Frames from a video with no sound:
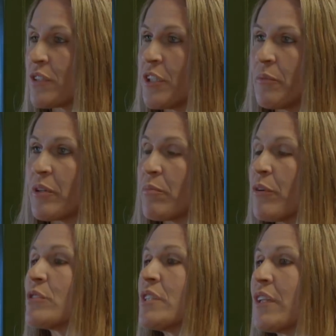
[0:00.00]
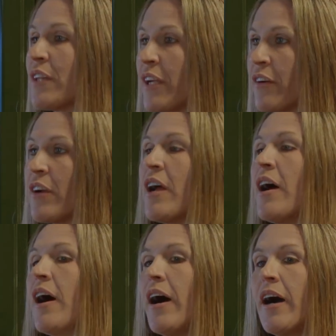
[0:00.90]
a little bit of protein in there.
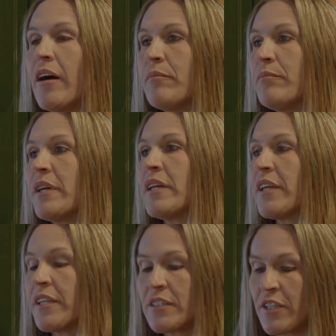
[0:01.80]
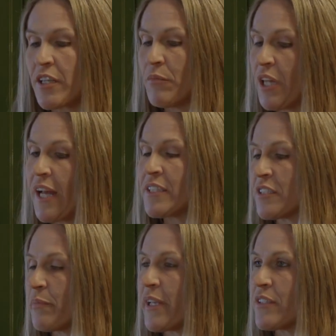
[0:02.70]
And then it's like a
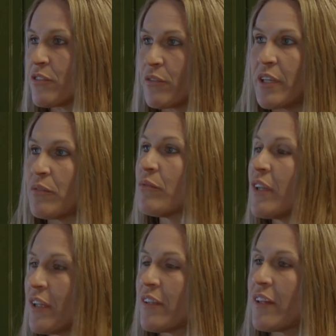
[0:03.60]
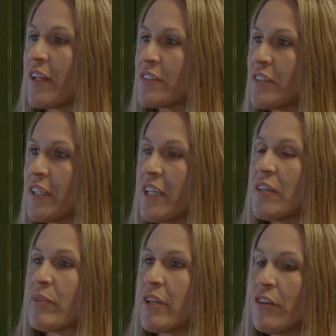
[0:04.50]
molasses base, so they like to lick
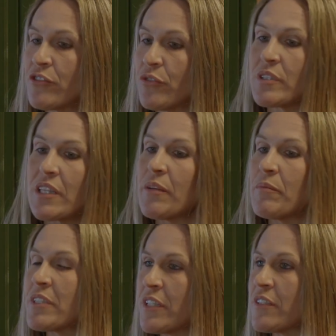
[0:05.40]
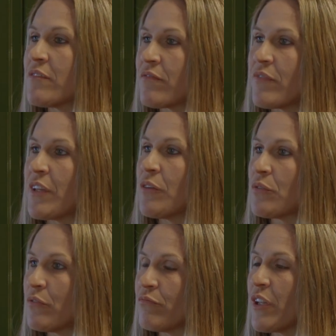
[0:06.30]
it, but it also is limited.
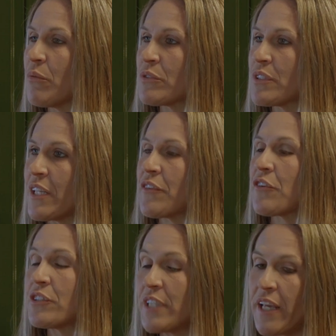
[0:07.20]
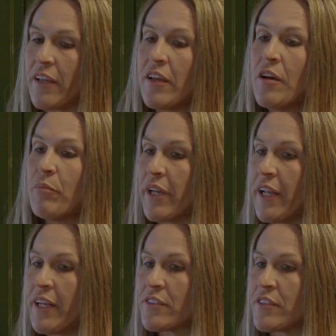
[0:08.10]
They won't stand there all day. But it
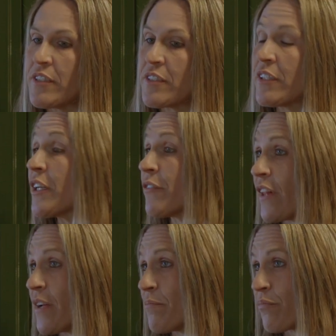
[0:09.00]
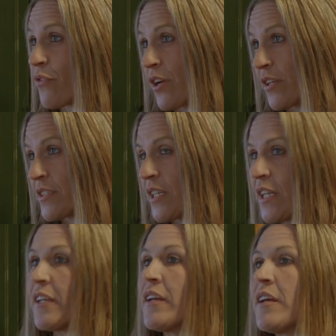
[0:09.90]
has this Clarifly product in
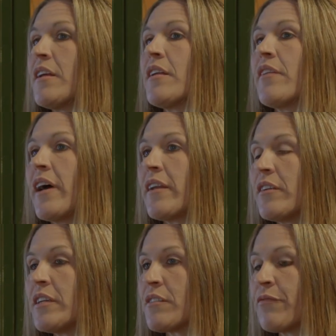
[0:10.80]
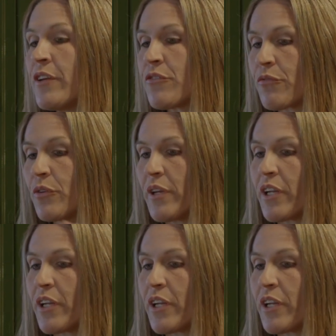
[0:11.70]
it that is a feed through, and